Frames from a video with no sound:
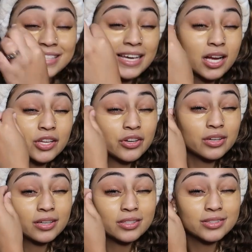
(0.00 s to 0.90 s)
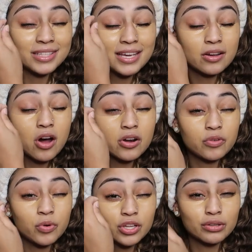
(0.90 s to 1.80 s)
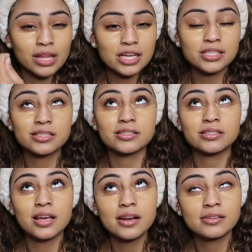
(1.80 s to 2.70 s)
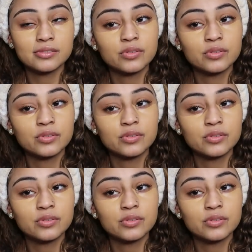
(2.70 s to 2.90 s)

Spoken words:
to get on your, to get caught on one of your lashes, because that is